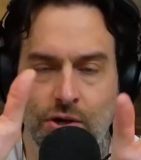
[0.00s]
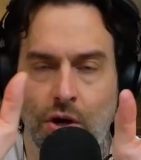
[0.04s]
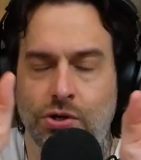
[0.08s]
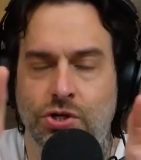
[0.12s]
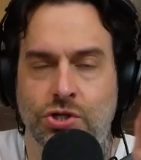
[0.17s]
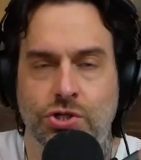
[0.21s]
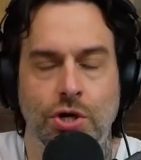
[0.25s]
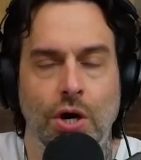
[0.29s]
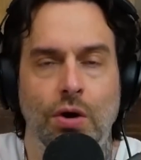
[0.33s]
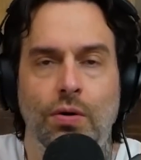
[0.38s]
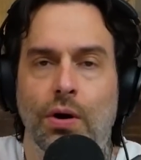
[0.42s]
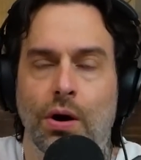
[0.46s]

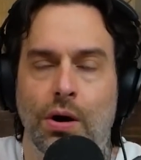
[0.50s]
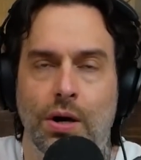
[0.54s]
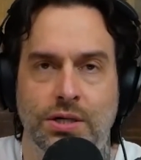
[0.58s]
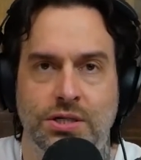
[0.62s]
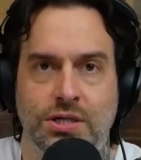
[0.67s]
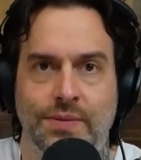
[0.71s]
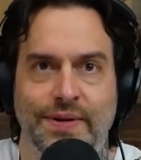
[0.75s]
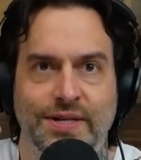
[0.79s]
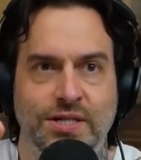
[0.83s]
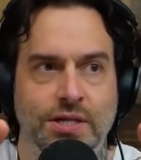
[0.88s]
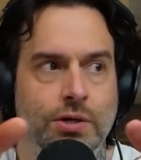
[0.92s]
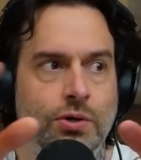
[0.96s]
so
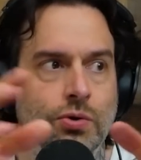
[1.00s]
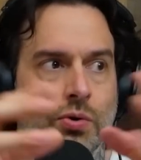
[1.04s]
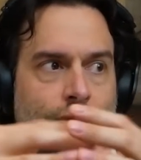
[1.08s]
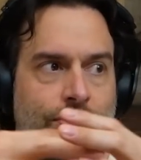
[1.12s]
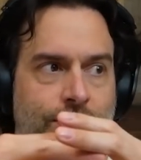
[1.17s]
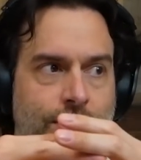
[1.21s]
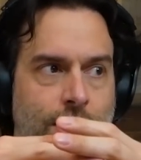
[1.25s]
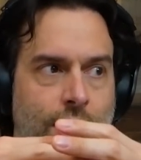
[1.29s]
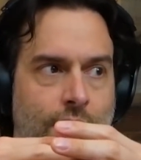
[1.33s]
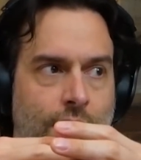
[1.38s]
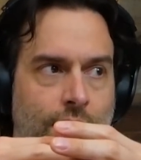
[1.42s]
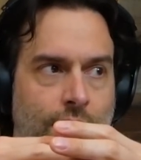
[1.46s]
awesome. It's in
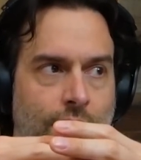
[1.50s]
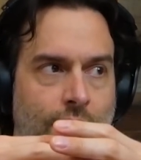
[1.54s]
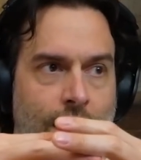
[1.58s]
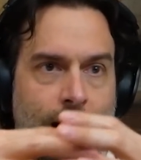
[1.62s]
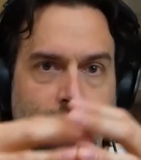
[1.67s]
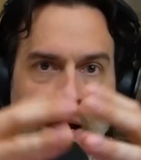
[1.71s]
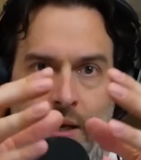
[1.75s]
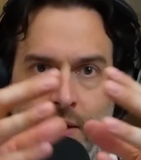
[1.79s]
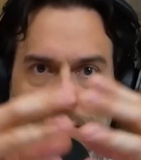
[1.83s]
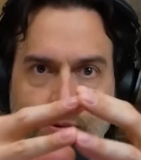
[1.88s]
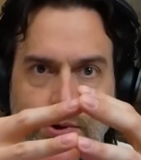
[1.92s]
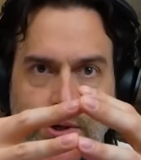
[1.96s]
North
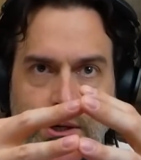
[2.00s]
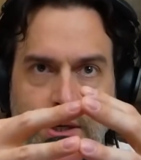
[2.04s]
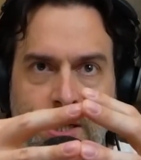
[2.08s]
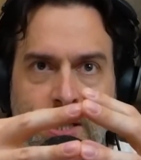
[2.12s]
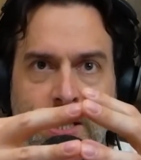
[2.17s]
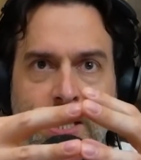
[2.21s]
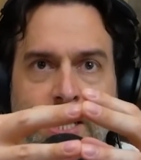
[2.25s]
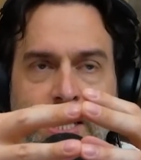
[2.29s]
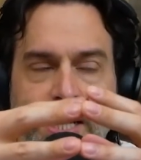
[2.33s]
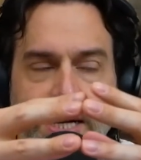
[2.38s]
Hollywood.